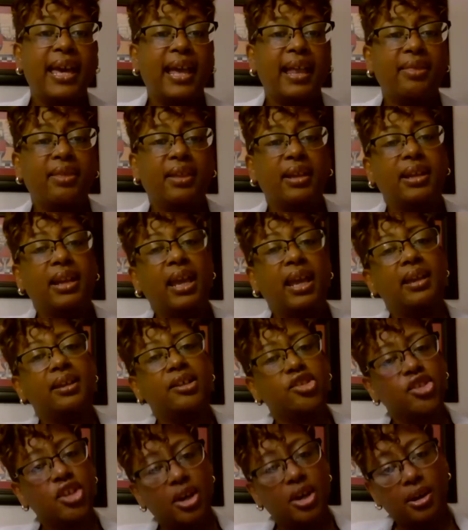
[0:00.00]
And then they
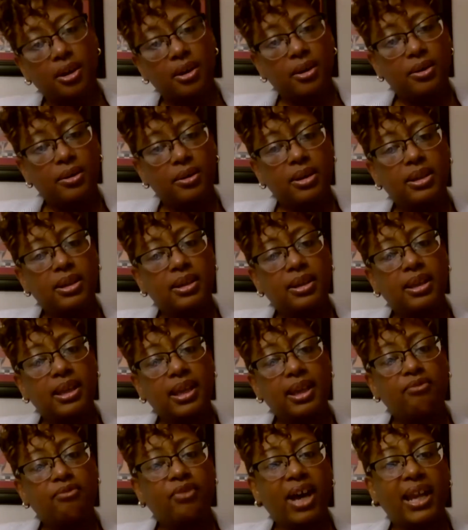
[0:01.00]
in turn
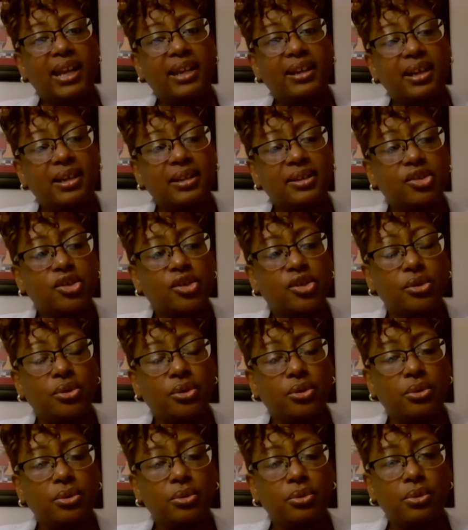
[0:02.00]
invited us
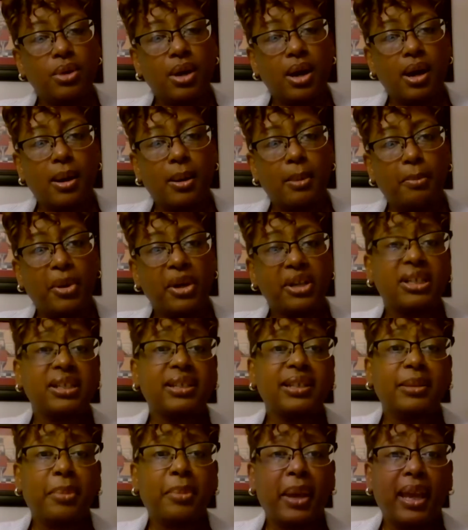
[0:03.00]
to um,
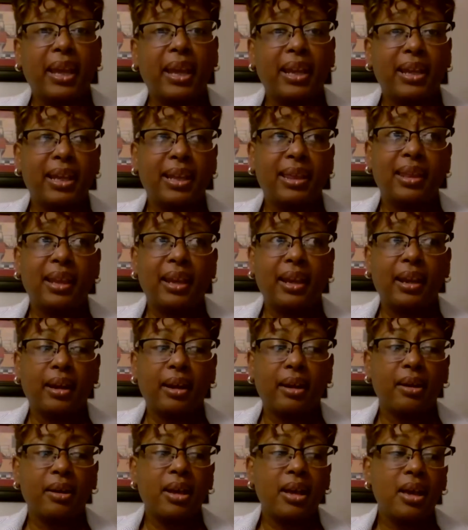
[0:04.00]
participate in
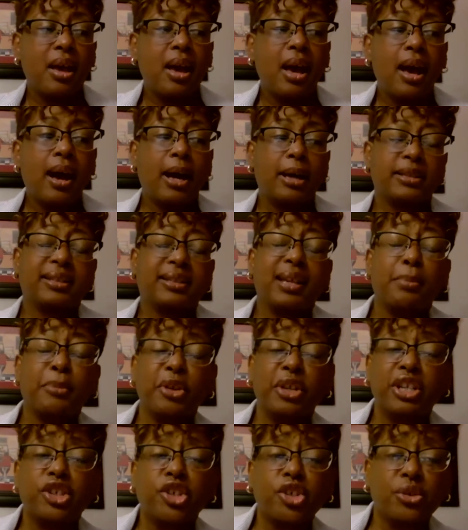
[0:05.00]
their uh,
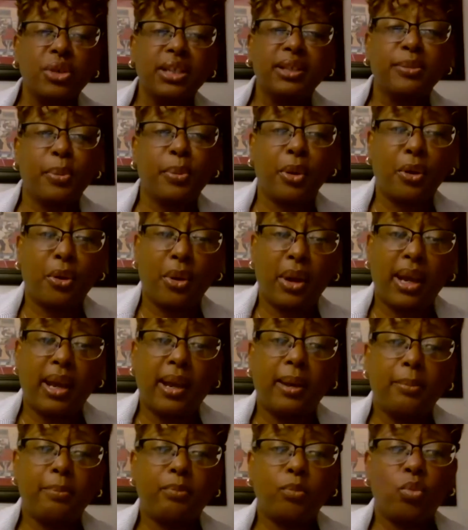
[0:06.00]
Summer in the Streets
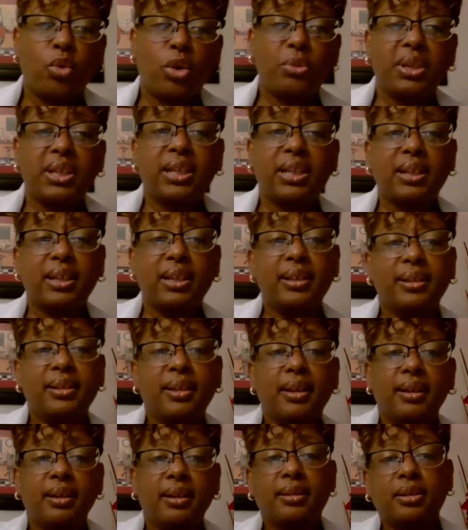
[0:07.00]
program, where we did
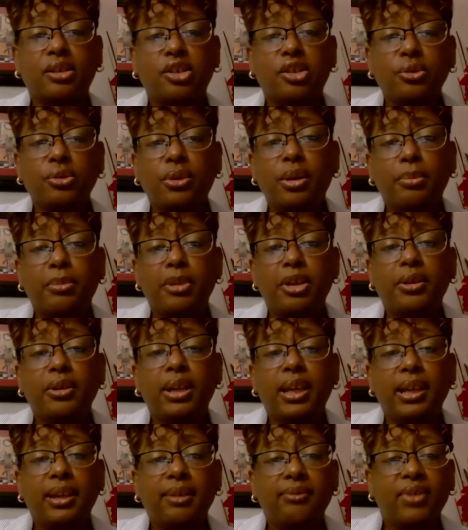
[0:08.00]
two
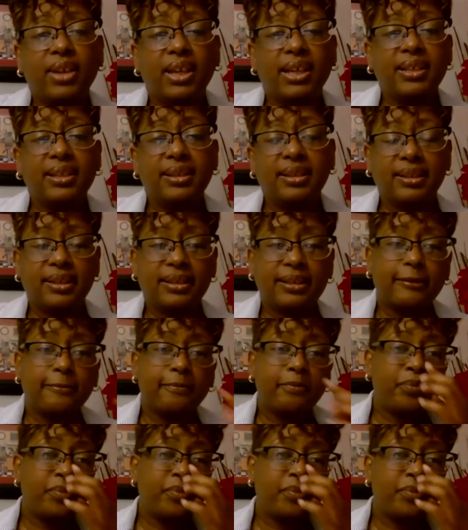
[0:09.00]
community events